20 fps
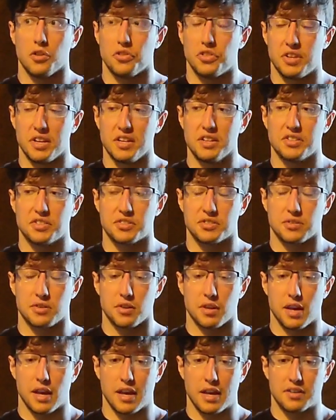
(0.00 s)
This
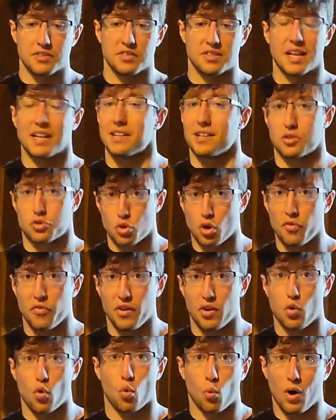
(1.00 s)
is
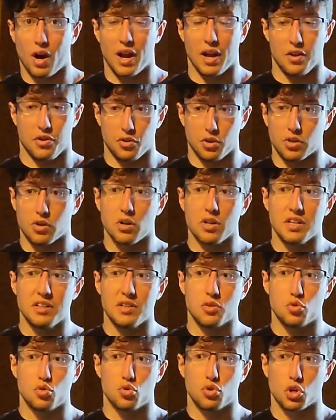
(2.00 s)
catastrophic. Why? Not only
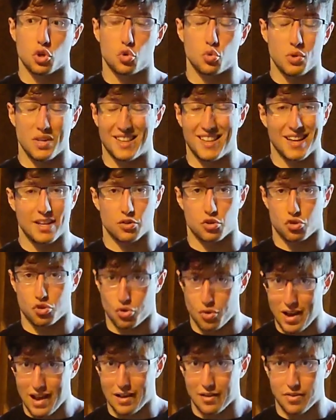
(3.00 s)
did you not retain
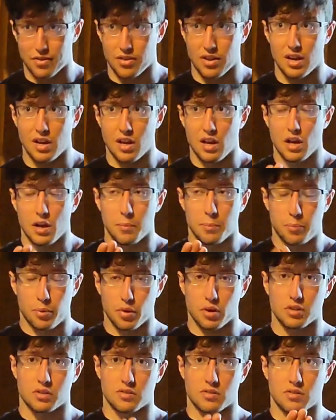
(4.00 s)
strength,
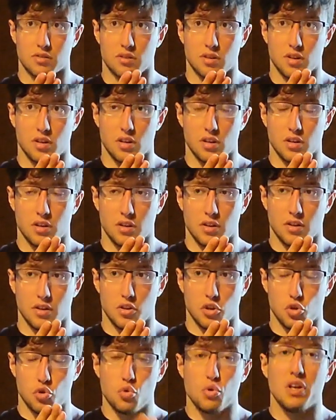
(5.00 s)
but
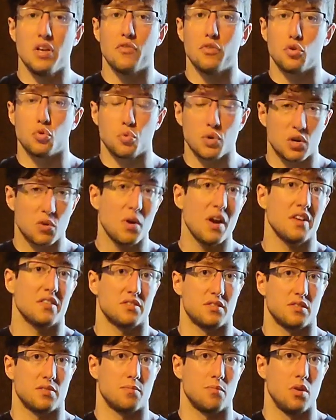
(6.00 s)
you even
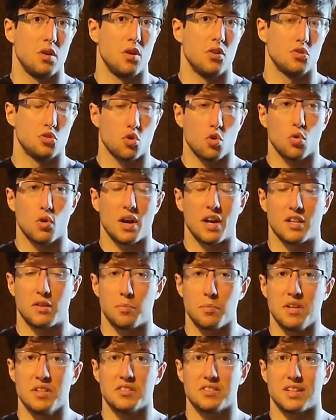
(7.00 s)
regressed. So
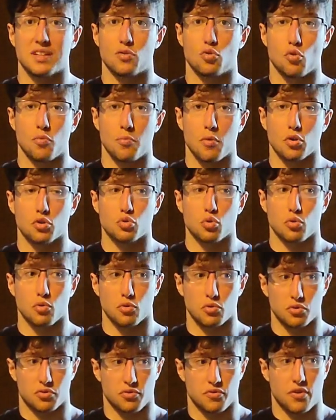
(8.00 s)
it means that the
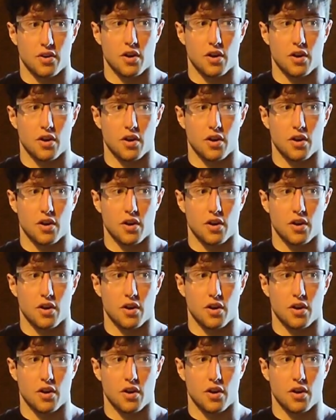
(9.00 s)
muscle